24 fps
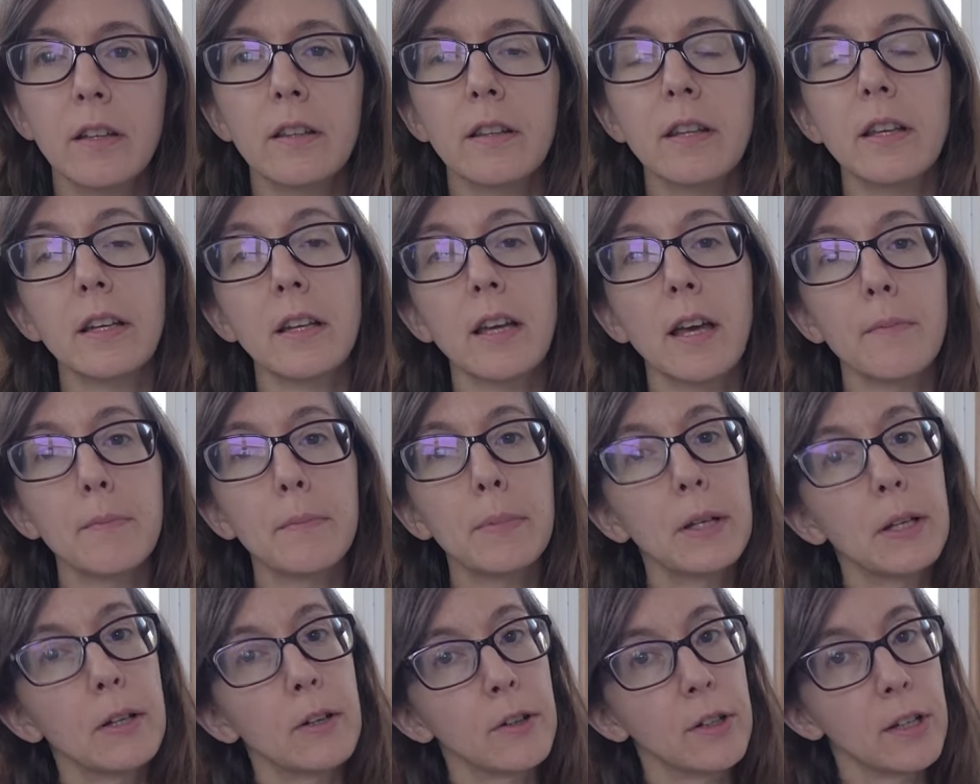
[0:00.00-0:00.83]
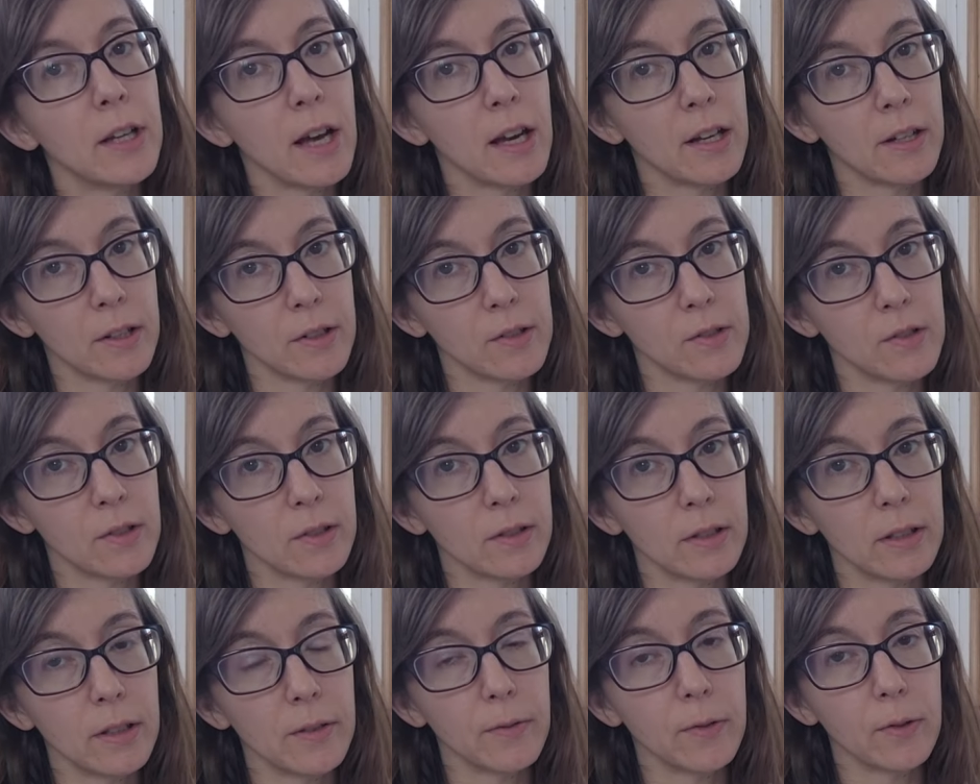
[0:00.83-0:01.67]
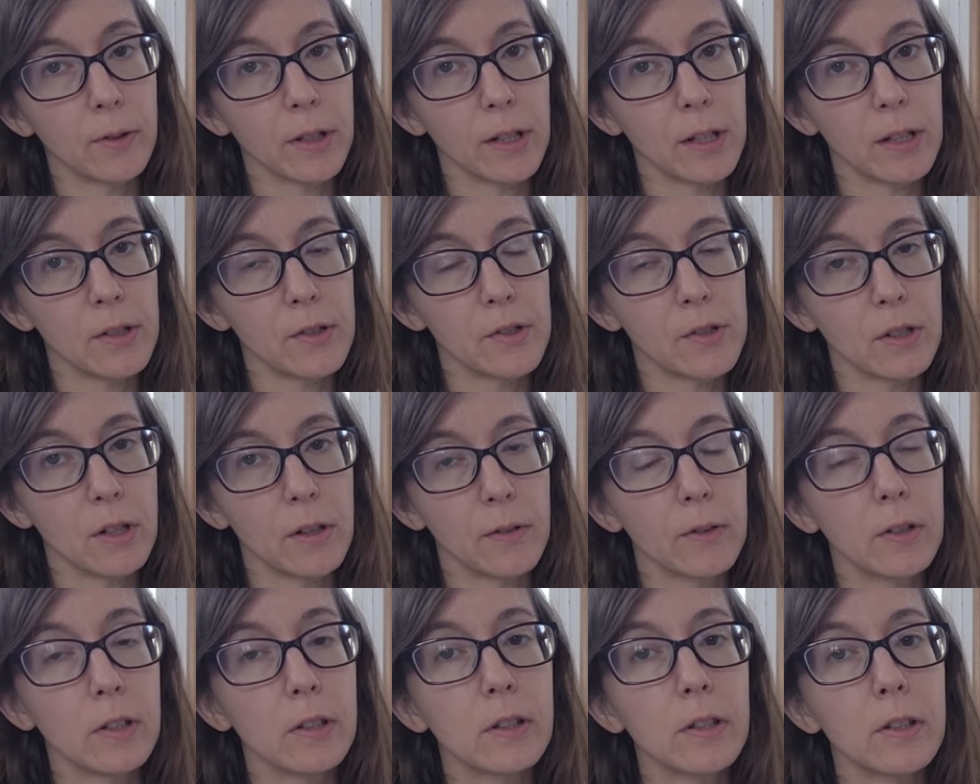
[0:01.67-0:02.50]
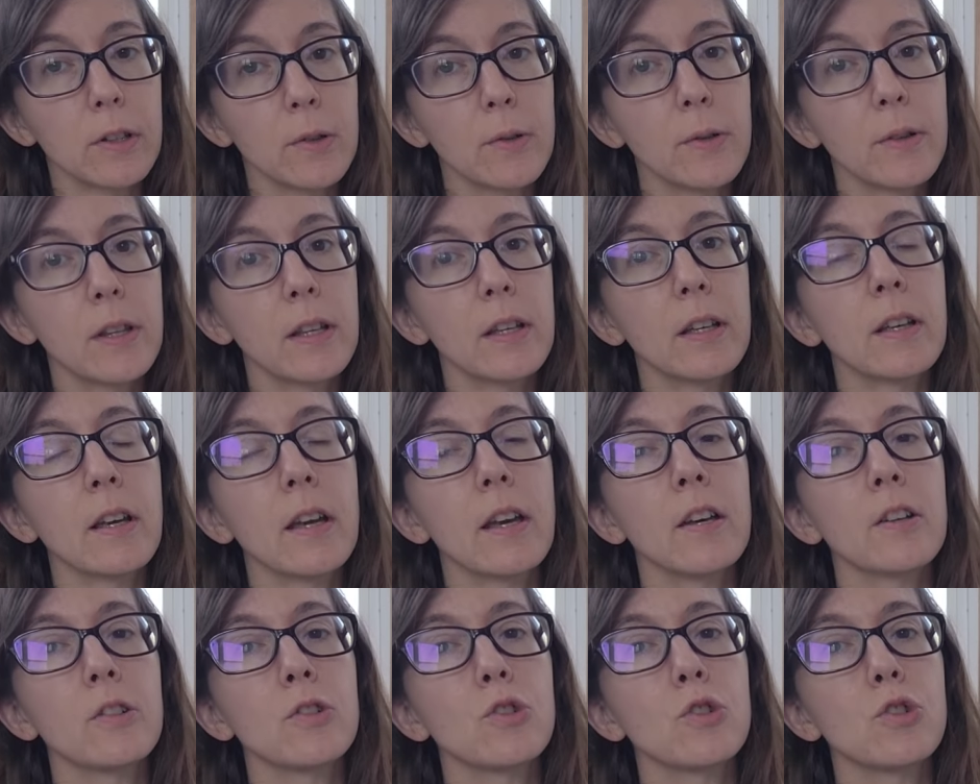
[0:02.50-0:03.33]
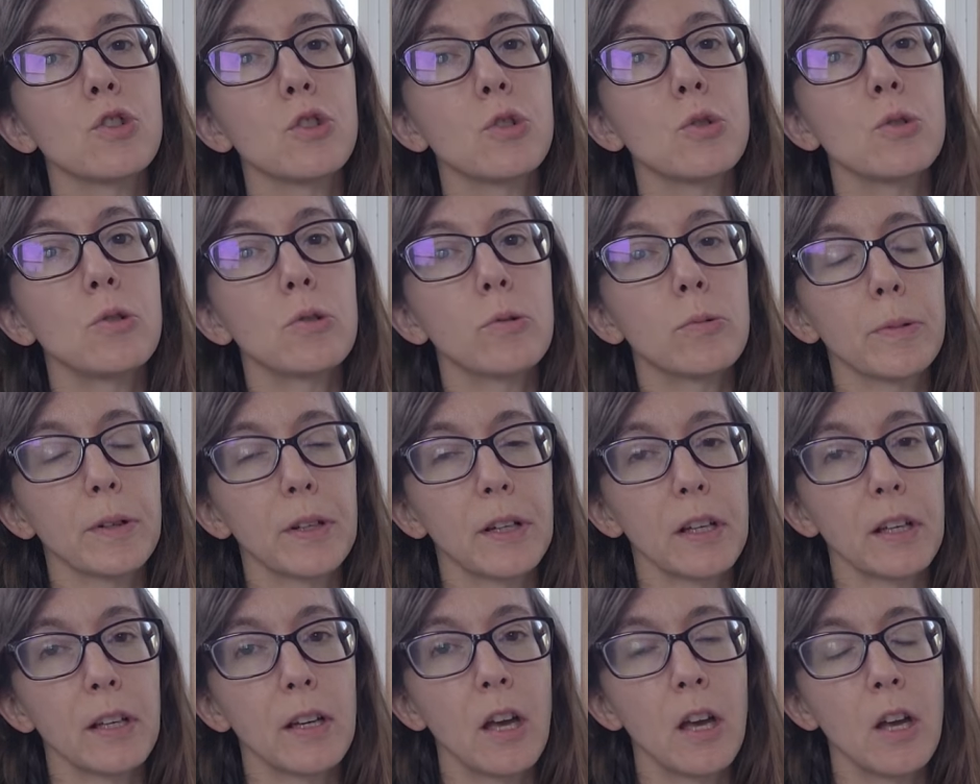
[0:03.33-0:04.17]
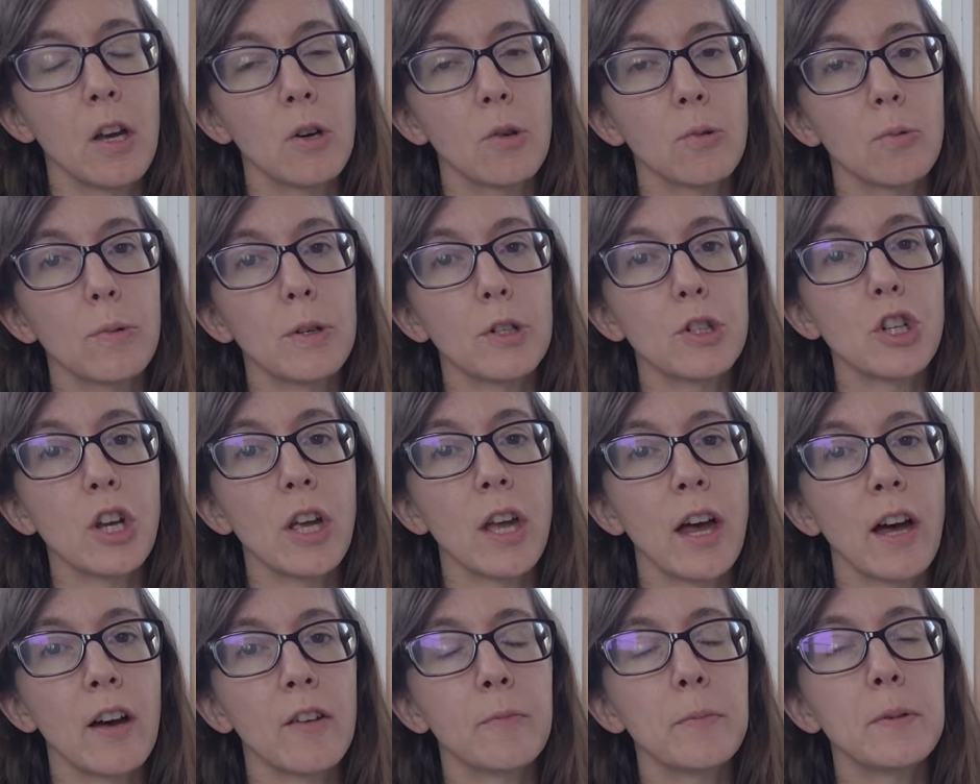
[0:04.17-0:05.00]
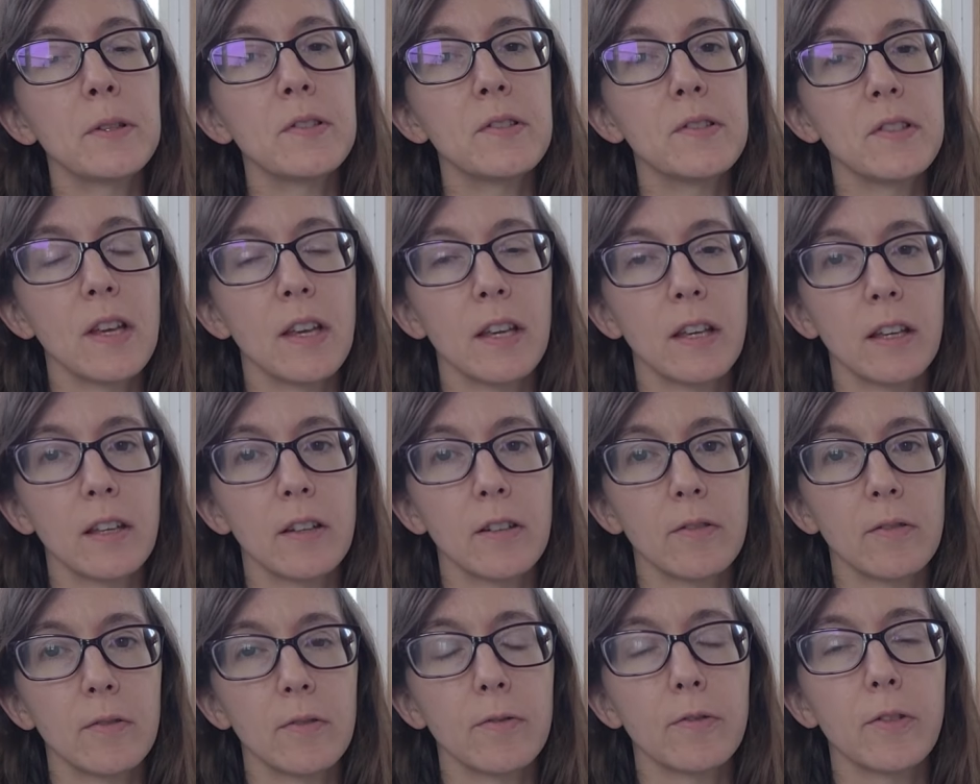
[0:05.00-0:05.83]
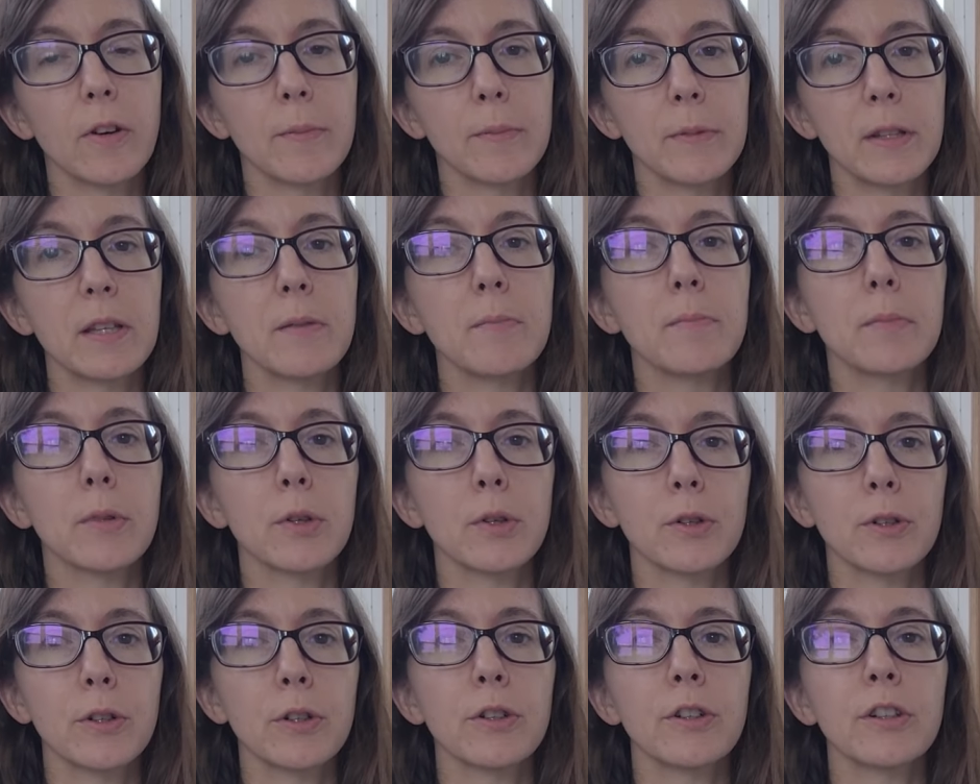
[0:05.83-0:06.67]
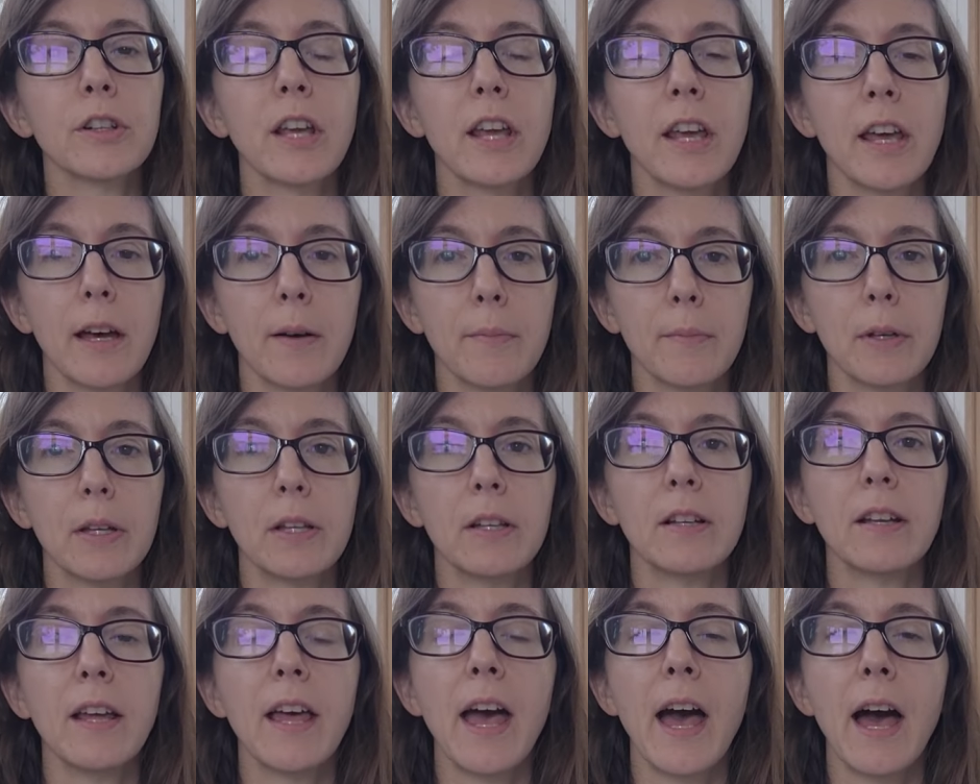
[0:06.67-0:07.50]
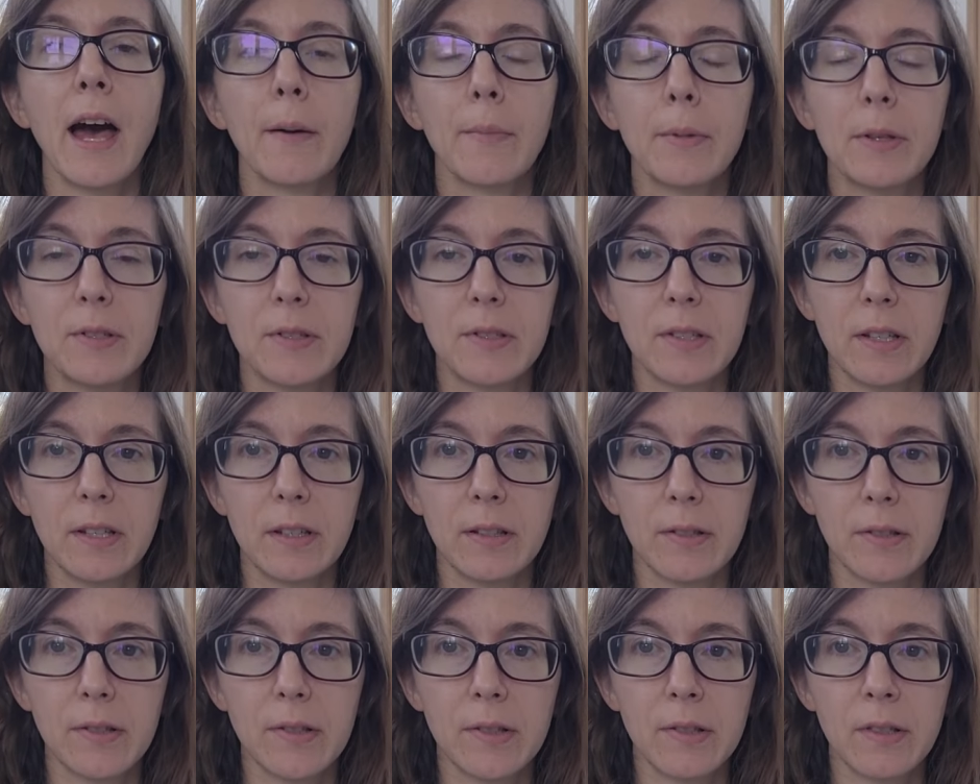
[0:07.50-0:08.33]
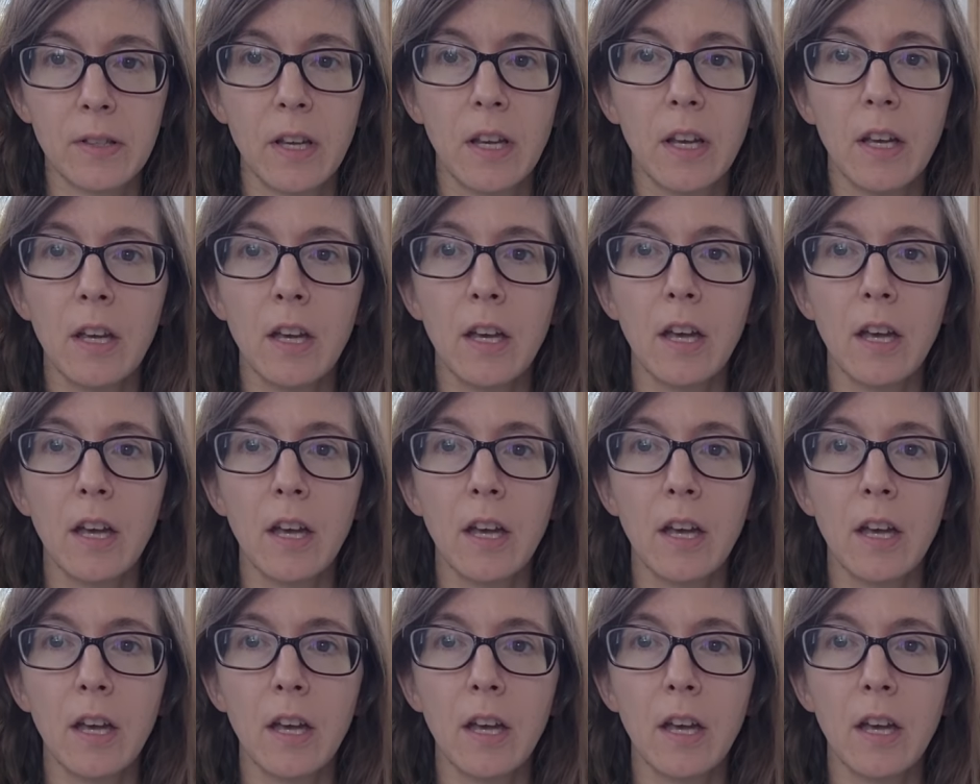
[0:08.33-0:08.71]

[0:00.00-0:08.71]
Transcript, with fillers: they get periodic deliveries of clothing and jewelry which have been taken from the murdered camp inhabitants.